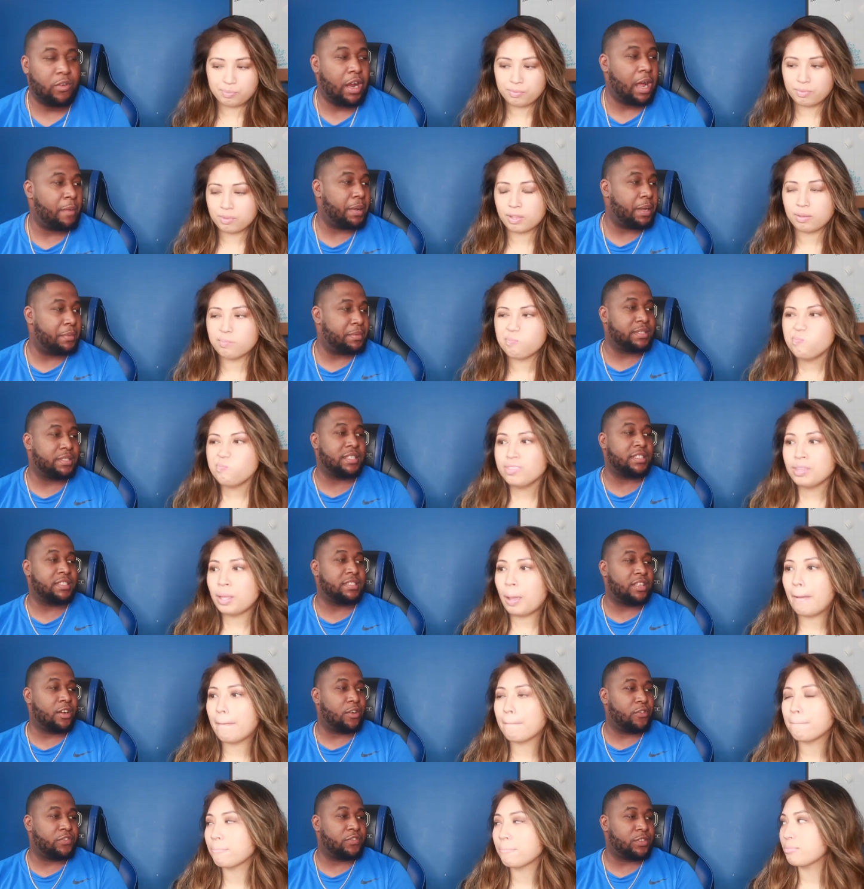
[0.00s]
Speaker 1: Rock, paper,
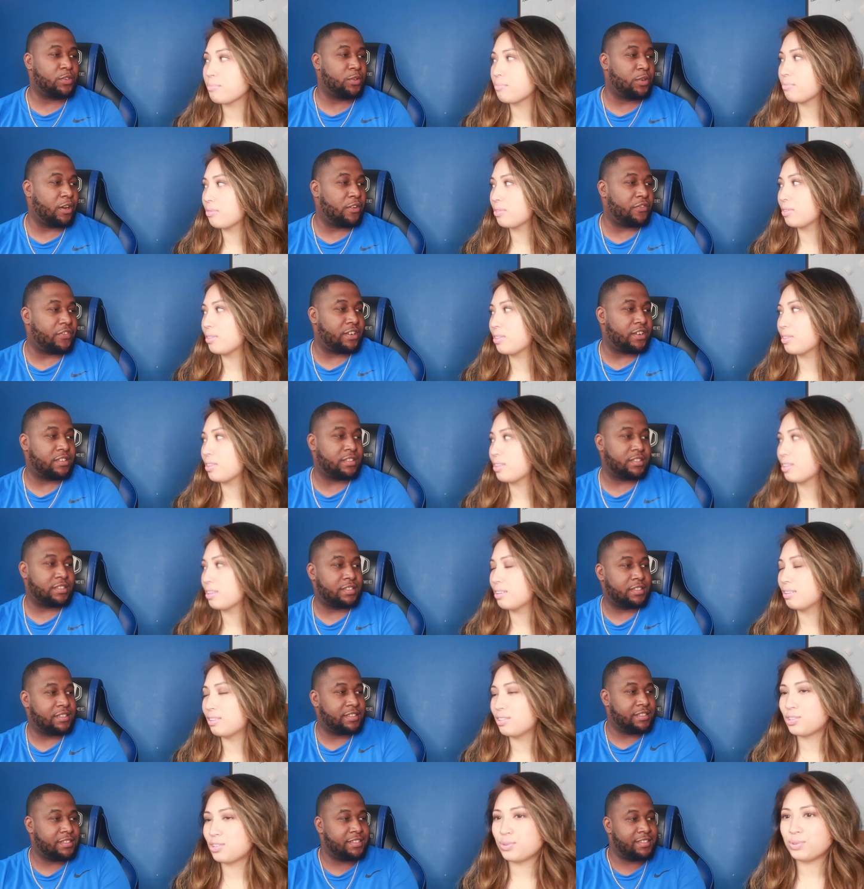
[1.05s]
scissors, go. Who go
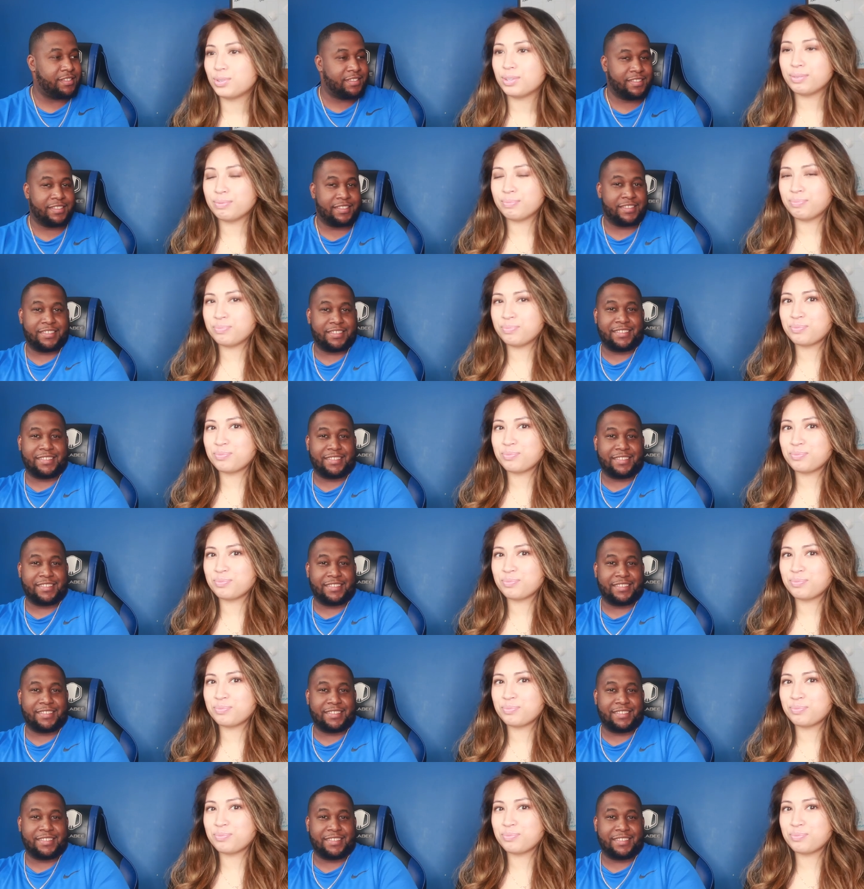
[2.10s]
first? Sure.